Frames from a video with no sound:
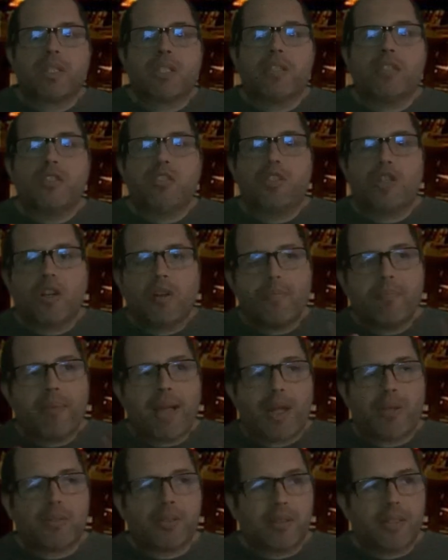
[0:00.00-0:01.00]
John
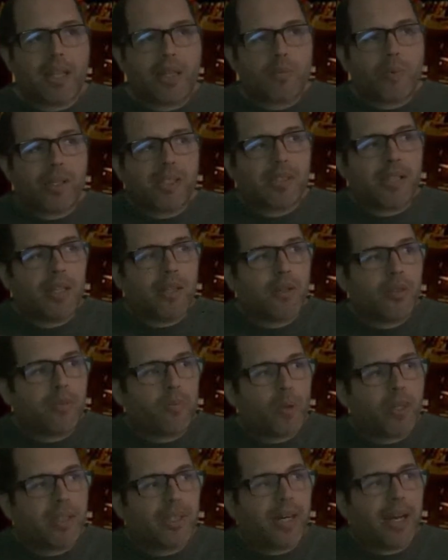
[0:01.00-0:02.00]
Mountain, that was another
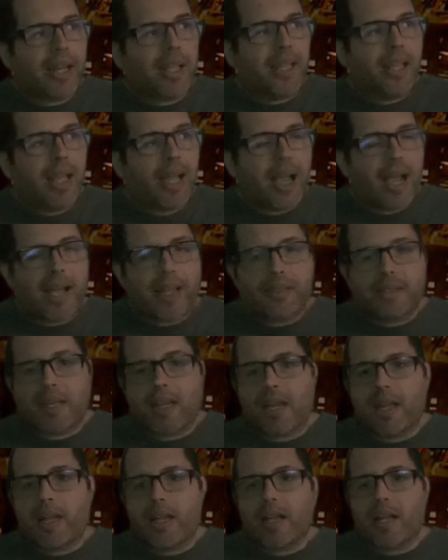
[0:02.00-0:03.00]
one that I got
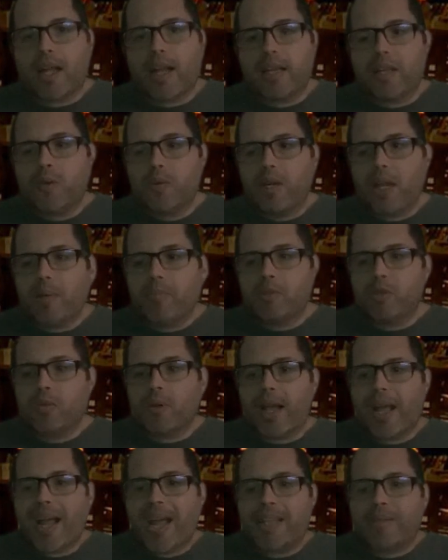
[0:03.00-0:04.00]
a new name to
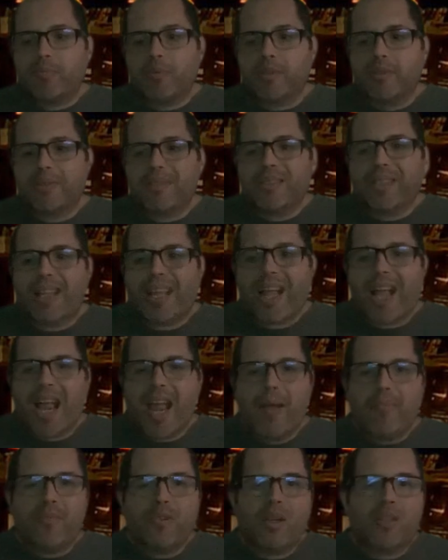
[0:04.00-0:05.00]
add, but
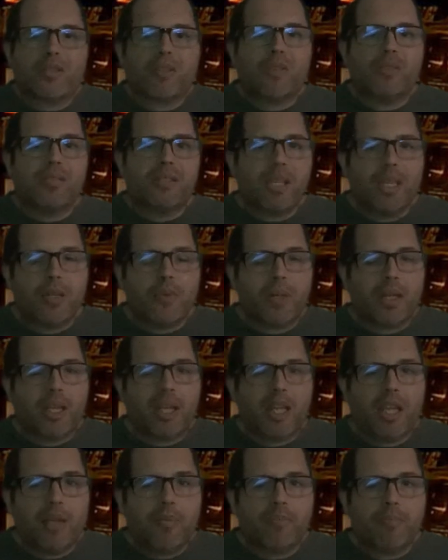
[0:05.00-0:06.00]
I'm not considering
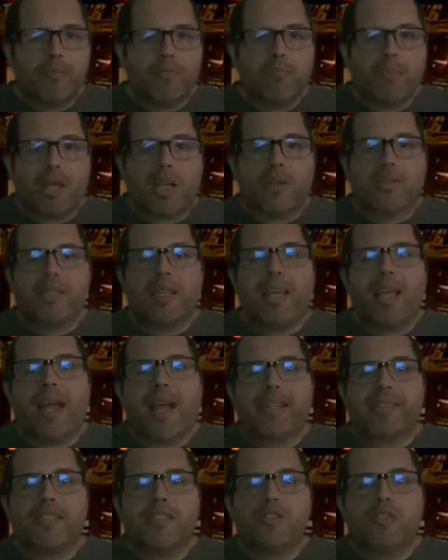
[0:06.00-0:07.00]
him because he
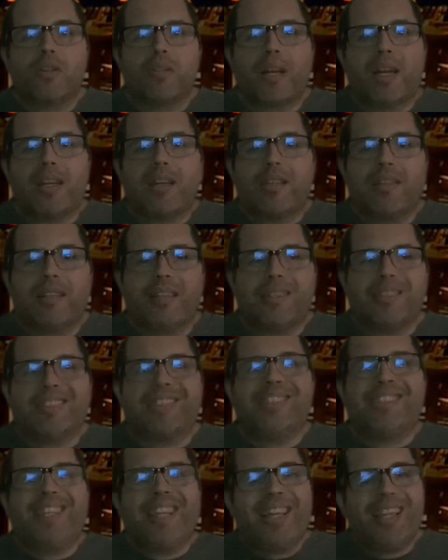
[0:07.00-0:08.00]
hasn't done anything
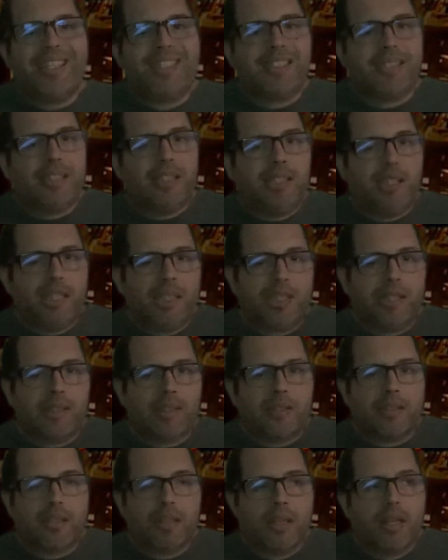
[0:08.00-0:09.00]
this year.
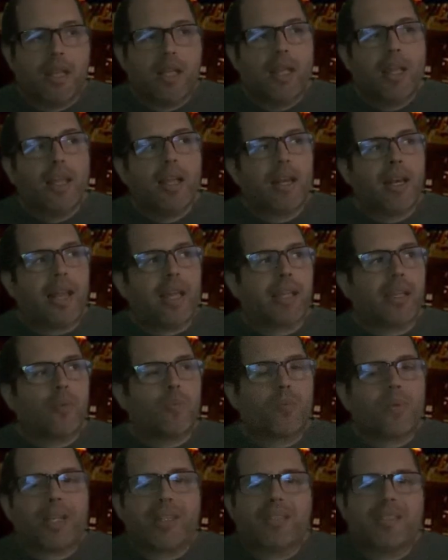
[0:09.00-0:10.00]
Like
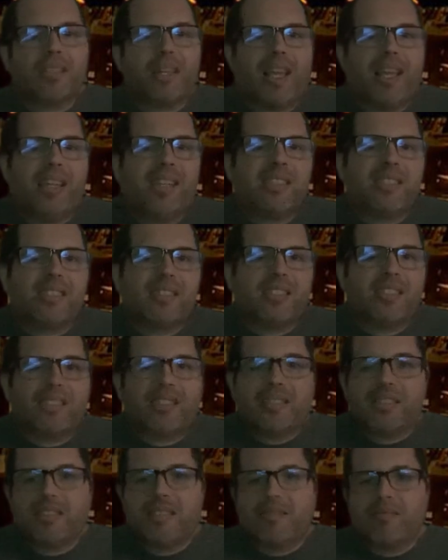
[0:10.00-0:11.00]
what his
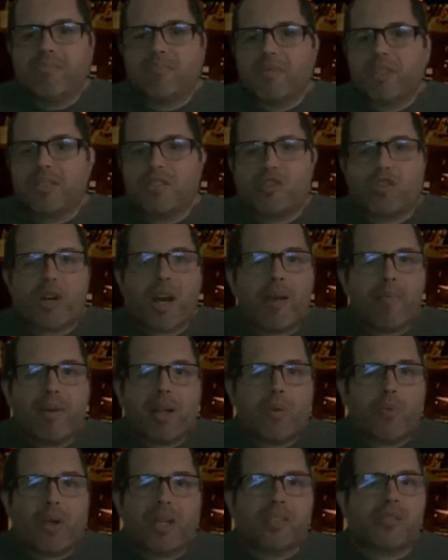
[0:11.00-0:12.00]

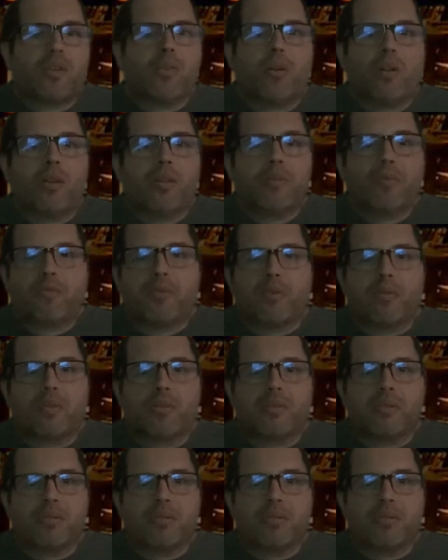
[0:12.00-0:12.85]
drama was all for